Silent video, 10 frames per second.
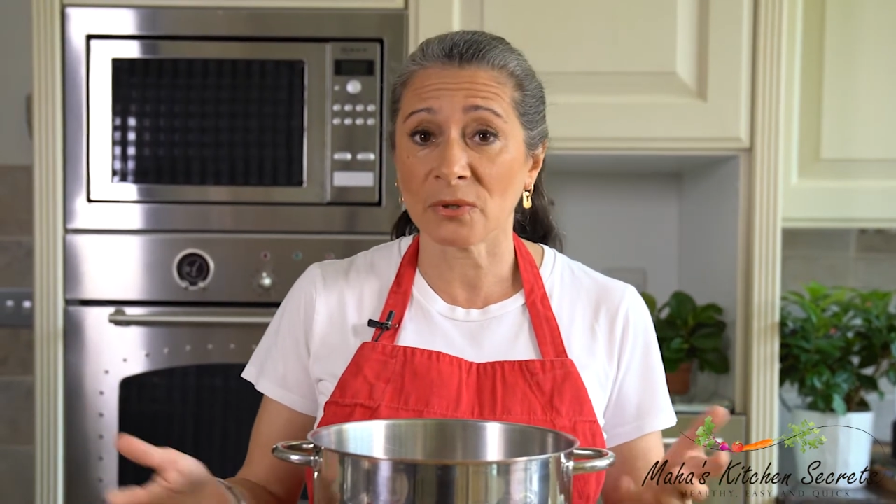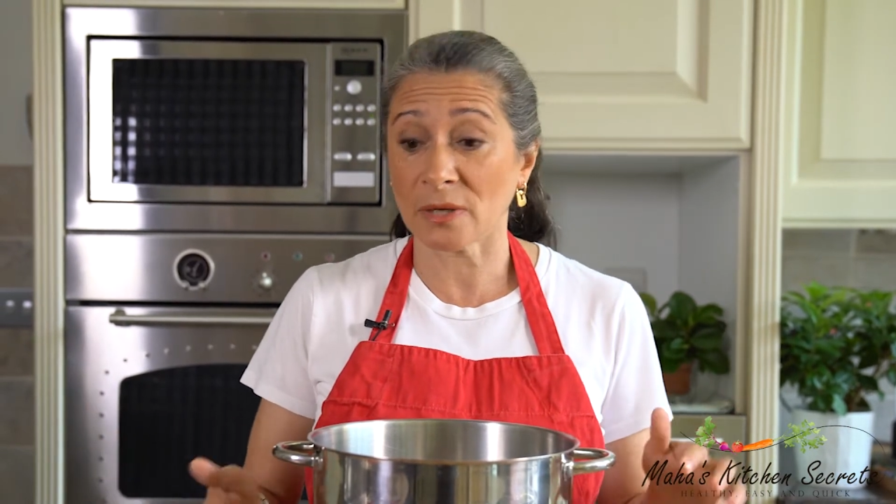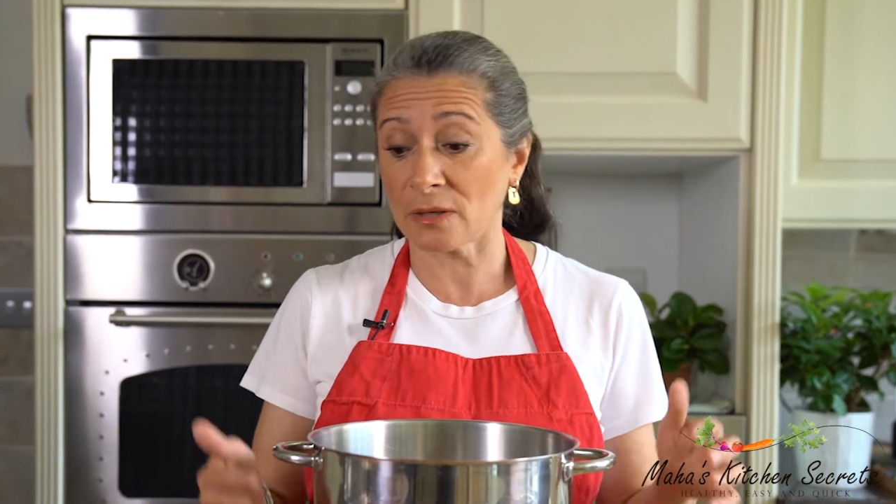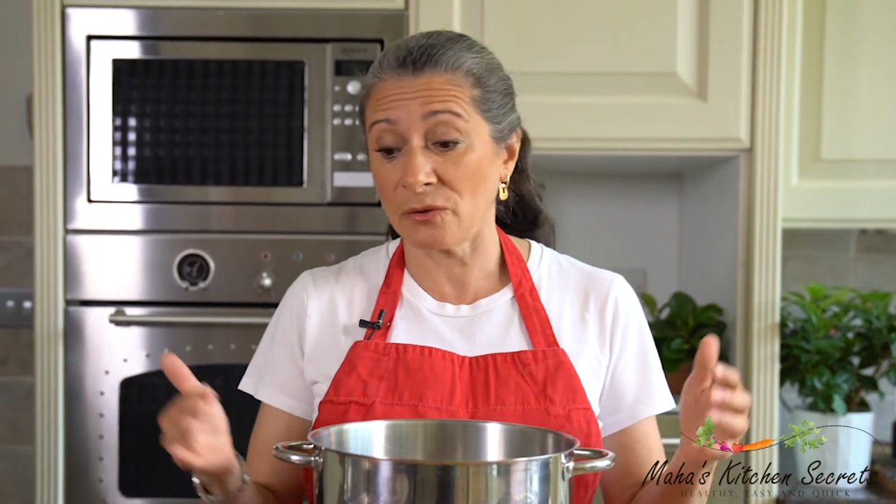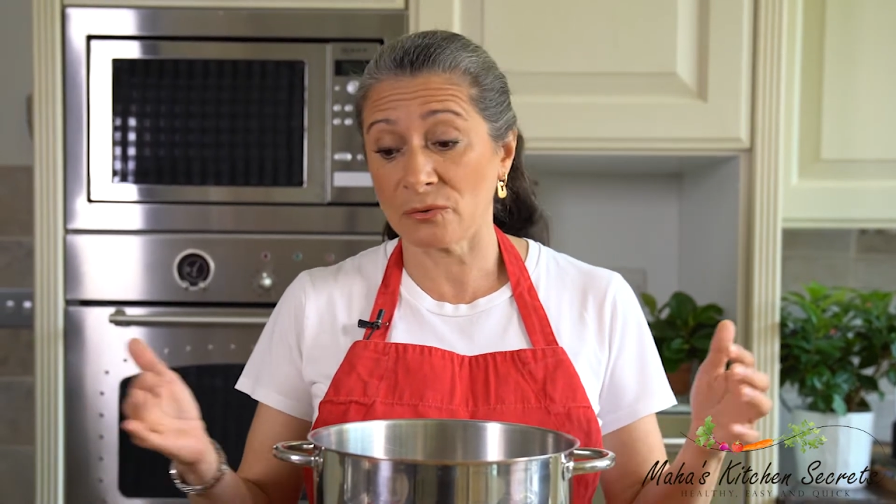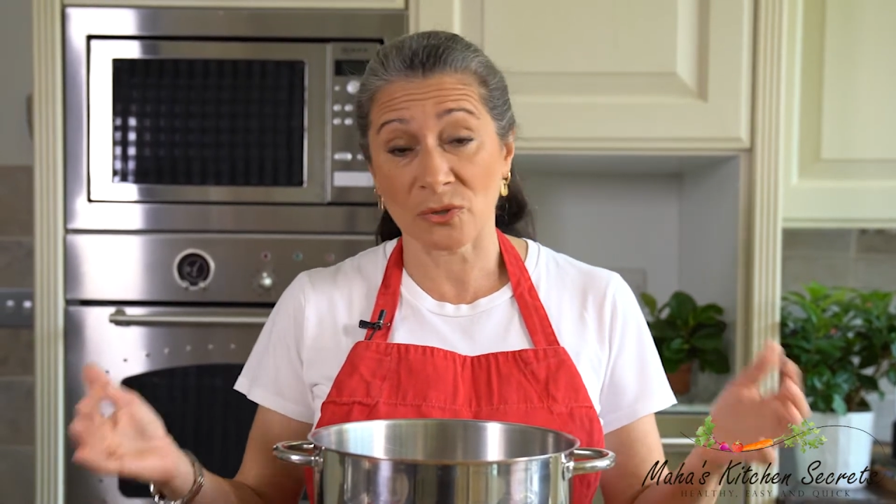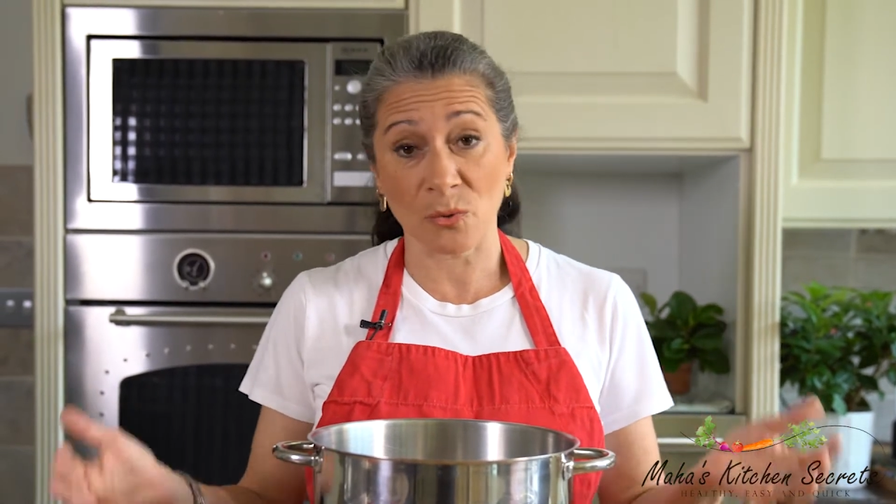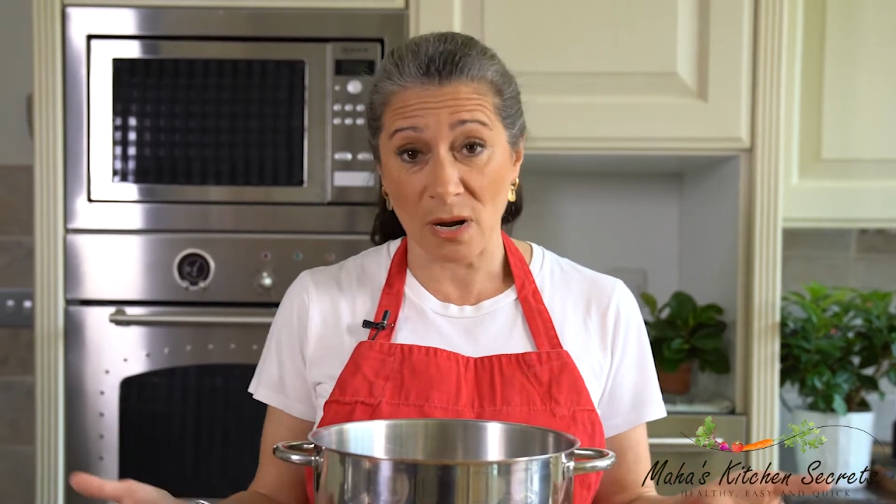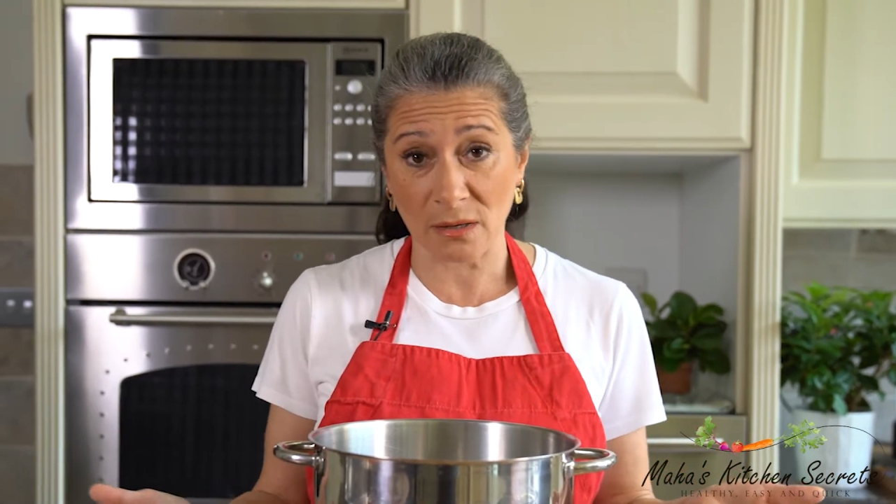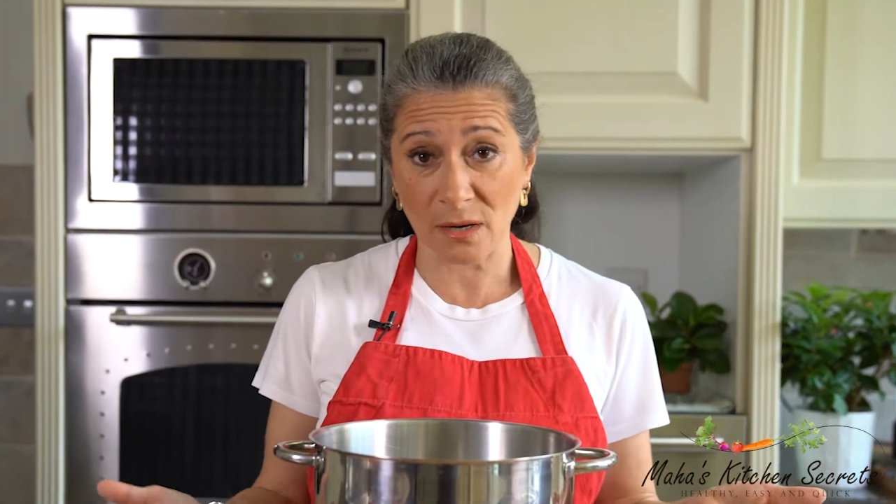You can use
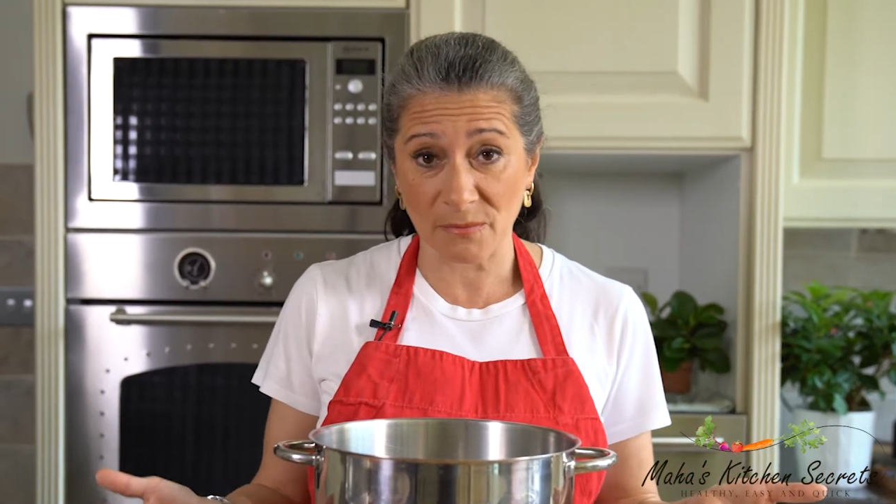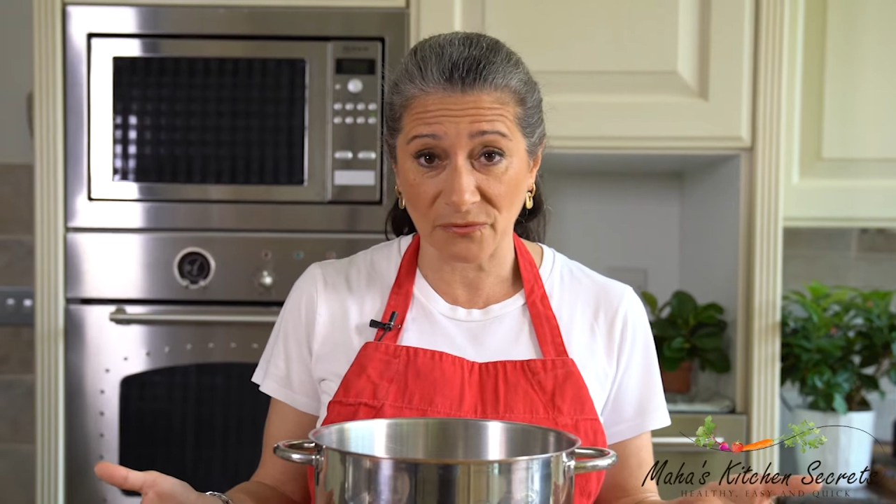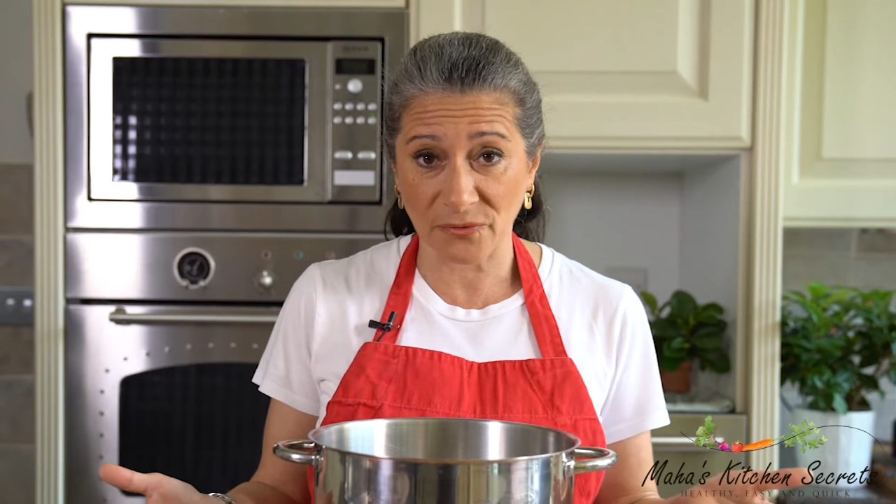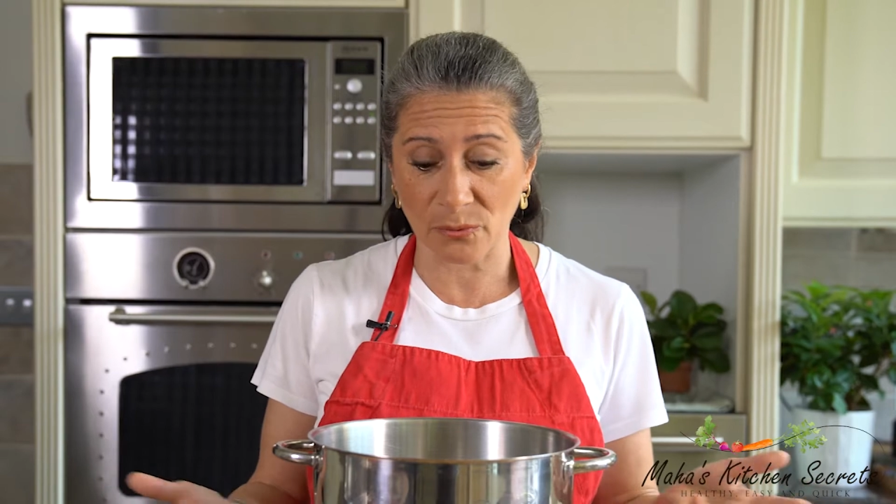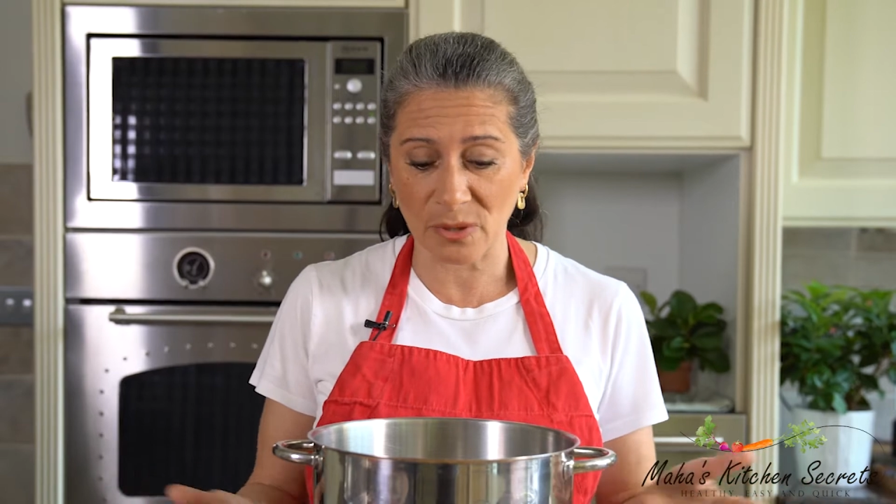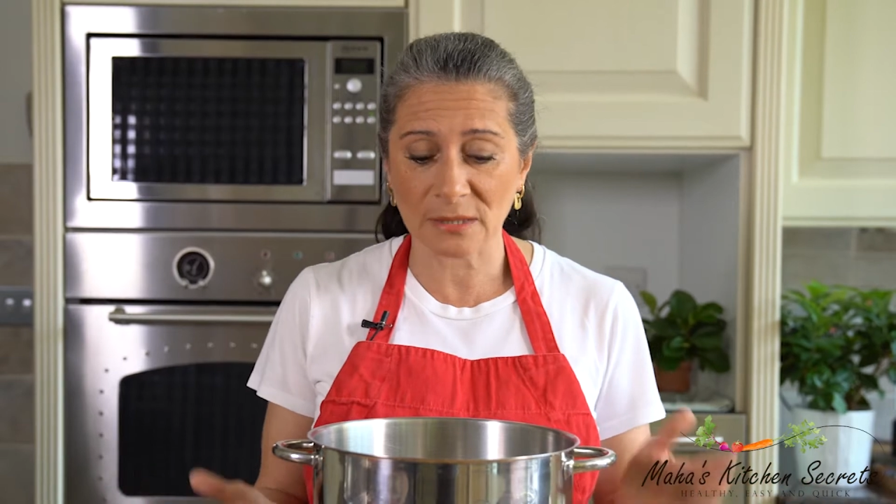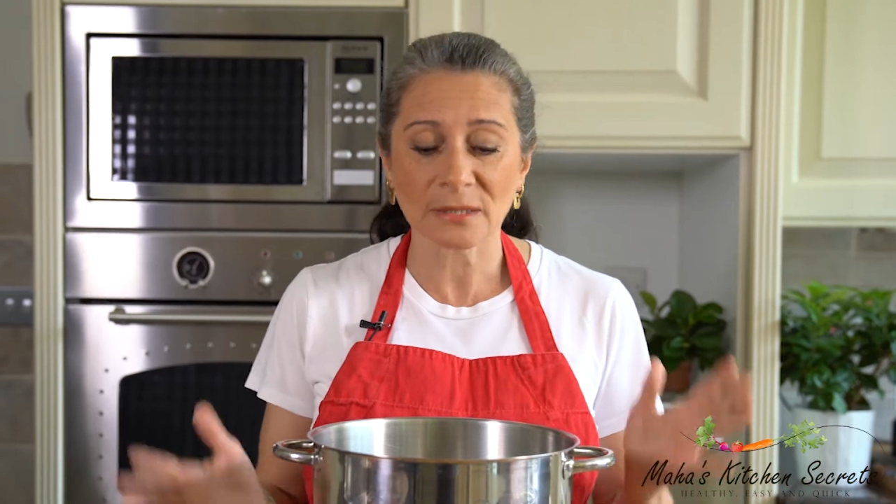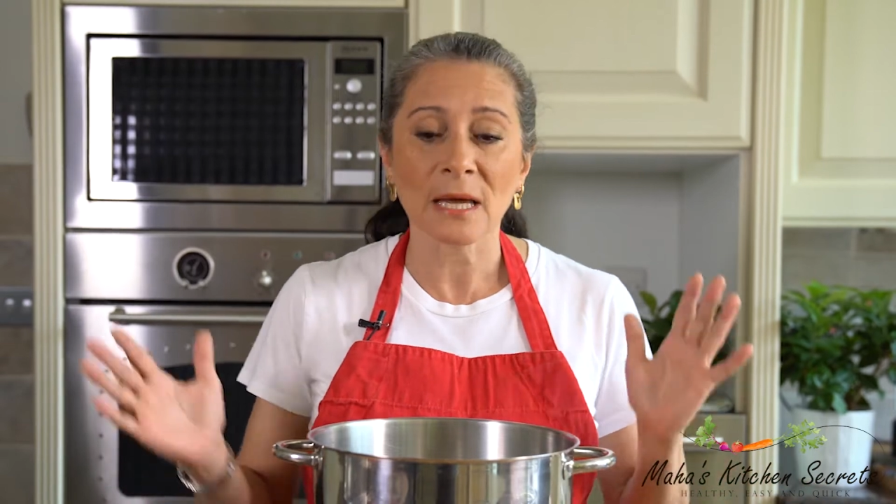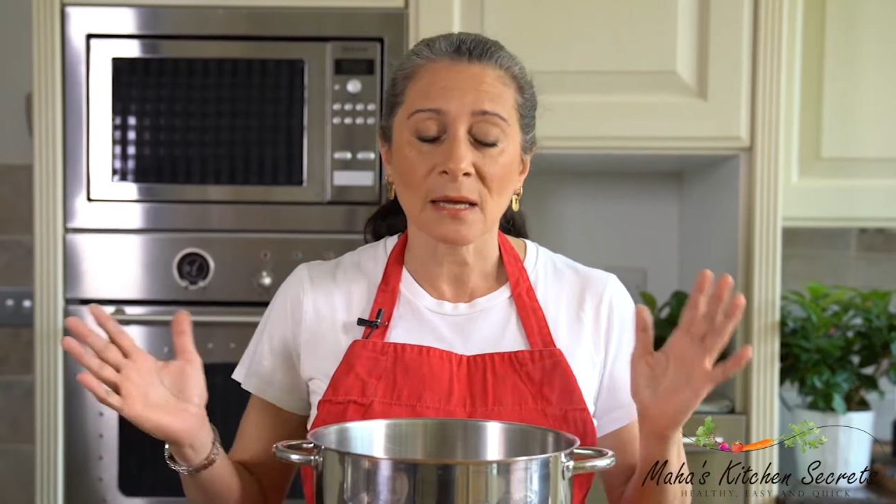guar gum if you want,